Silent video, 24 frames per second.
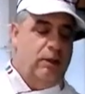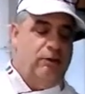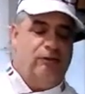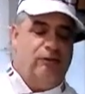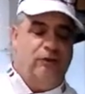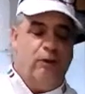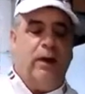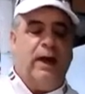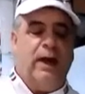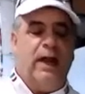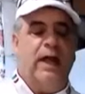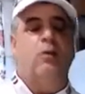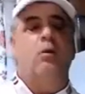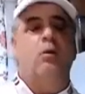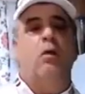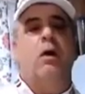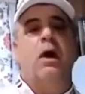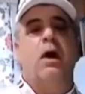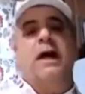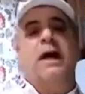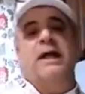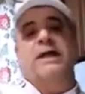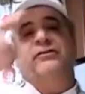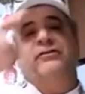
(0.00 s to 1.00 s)
So what I
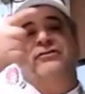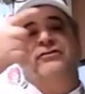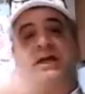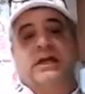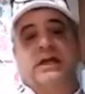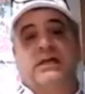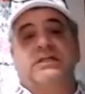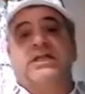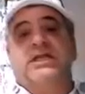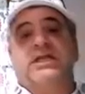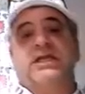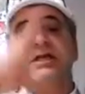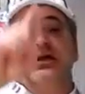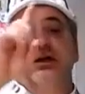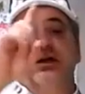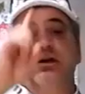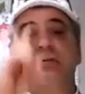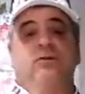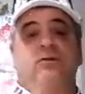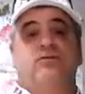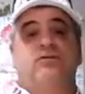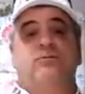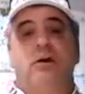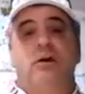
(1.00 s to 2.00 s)
want is a
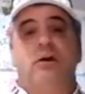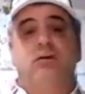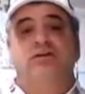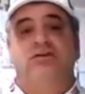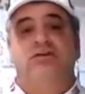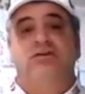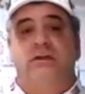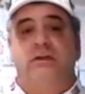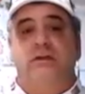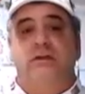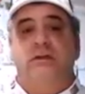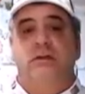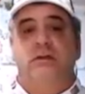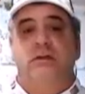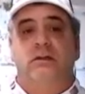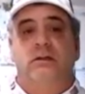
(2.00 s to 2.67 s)
continuous motion.